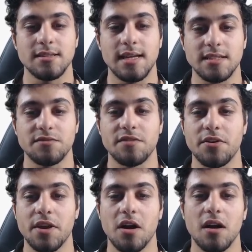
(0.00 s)
very
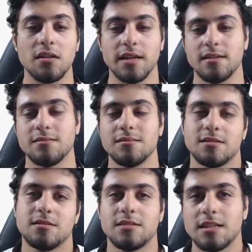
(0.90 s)
hot, like
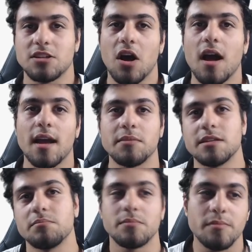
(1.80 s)
that's high. I'm gonna
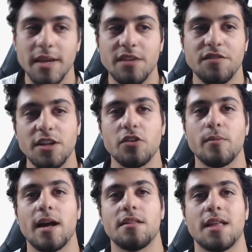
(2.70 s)
make a video
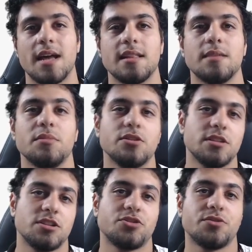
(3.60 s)
about that, and then because
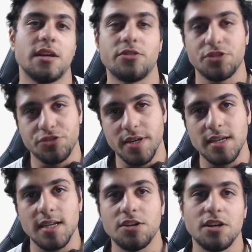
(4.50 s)
it goes
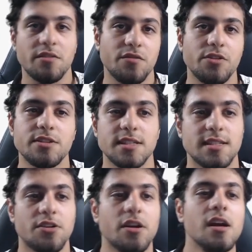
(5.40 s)
trending, you get views,
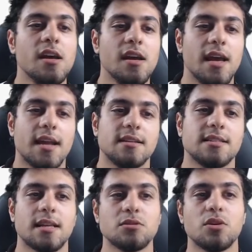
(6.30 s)
etc. And it's the
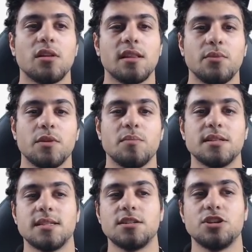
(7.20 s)
same sort of thing with
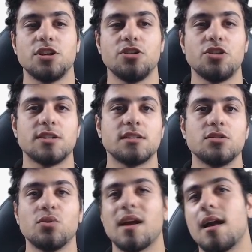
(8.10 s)
business. You can use it to
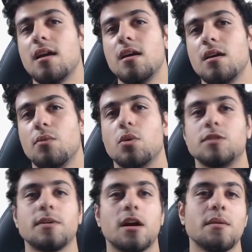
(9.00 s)
look at what's
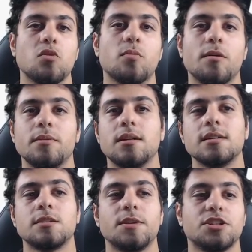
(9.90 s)
becoming more popular,
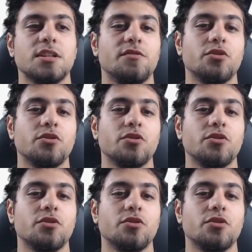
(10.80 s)
especially if you're a